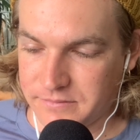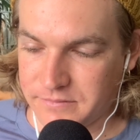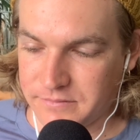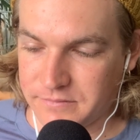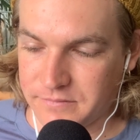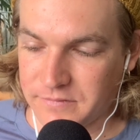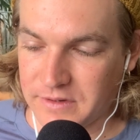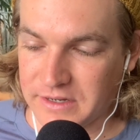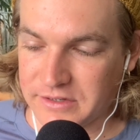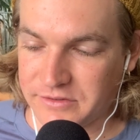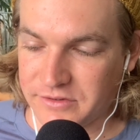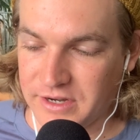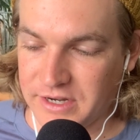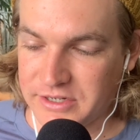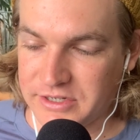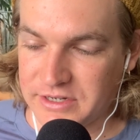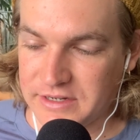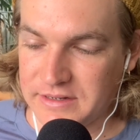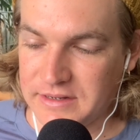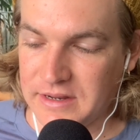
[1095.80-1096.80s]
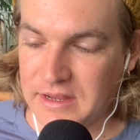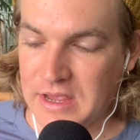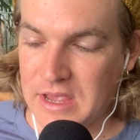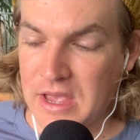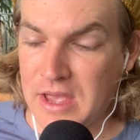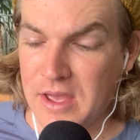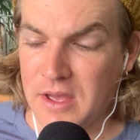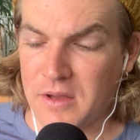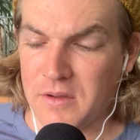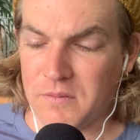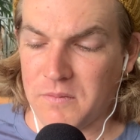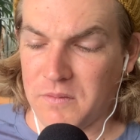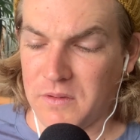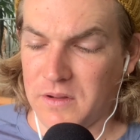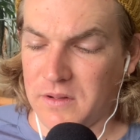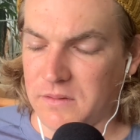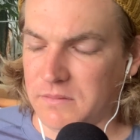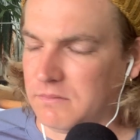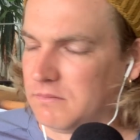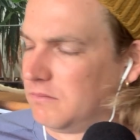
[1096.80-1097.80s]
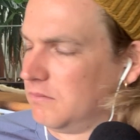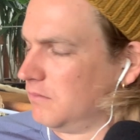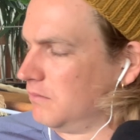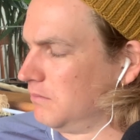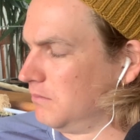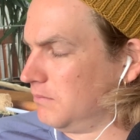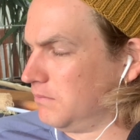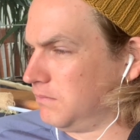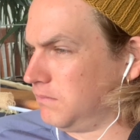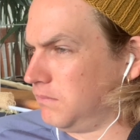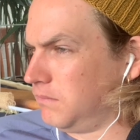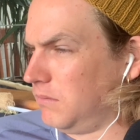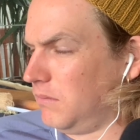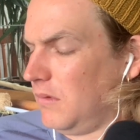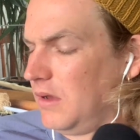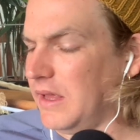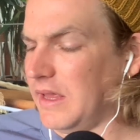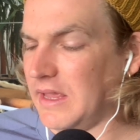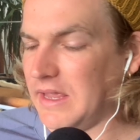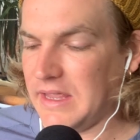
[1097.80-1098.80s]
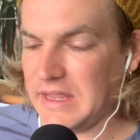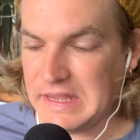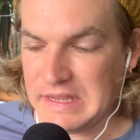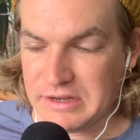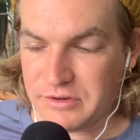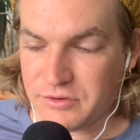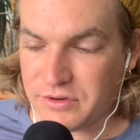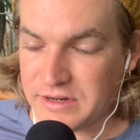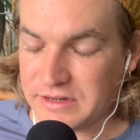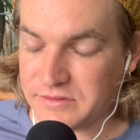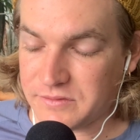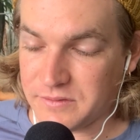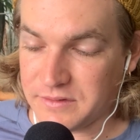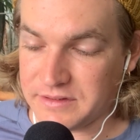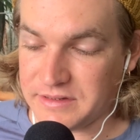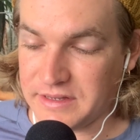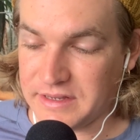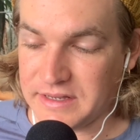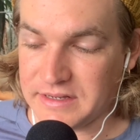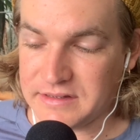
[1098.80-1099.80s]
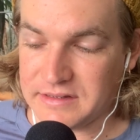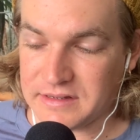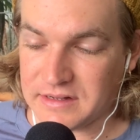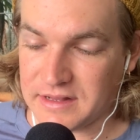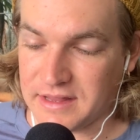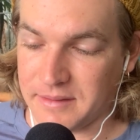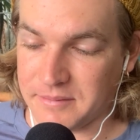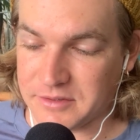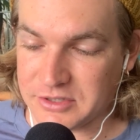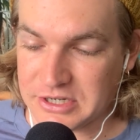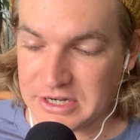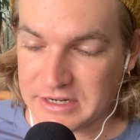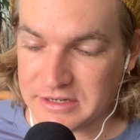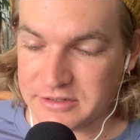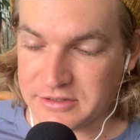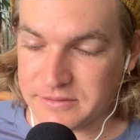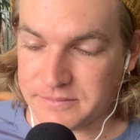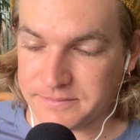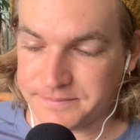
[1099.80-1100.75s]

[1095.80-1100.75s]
restoration will increase resilience to climate change